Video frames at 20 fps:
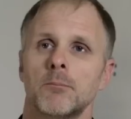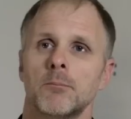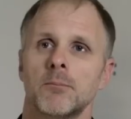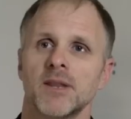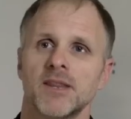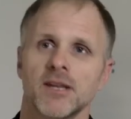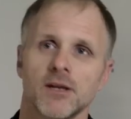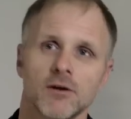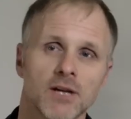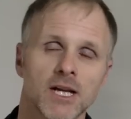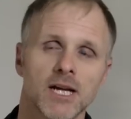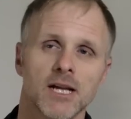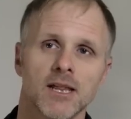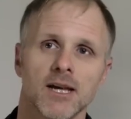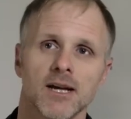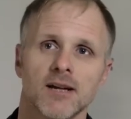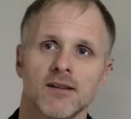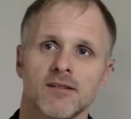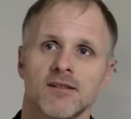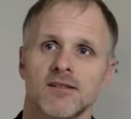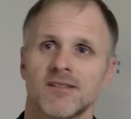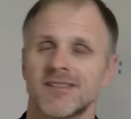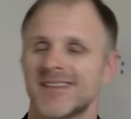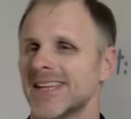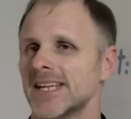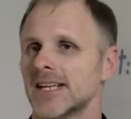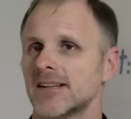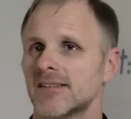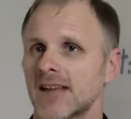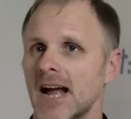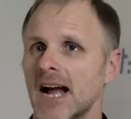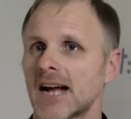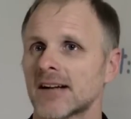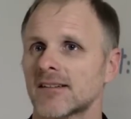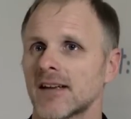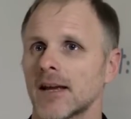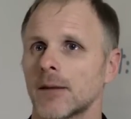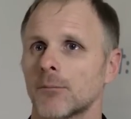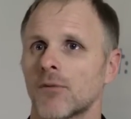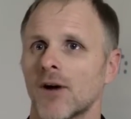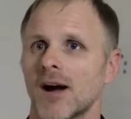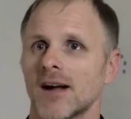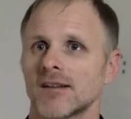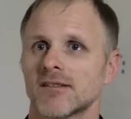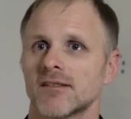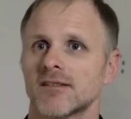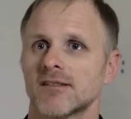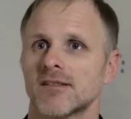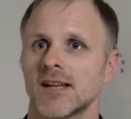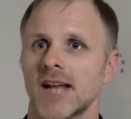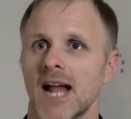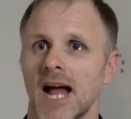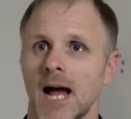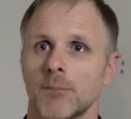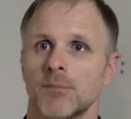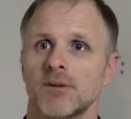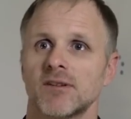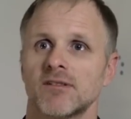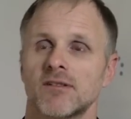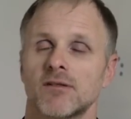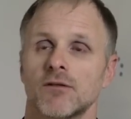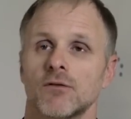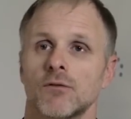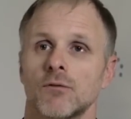but the unique thing is it's the exact same process that happens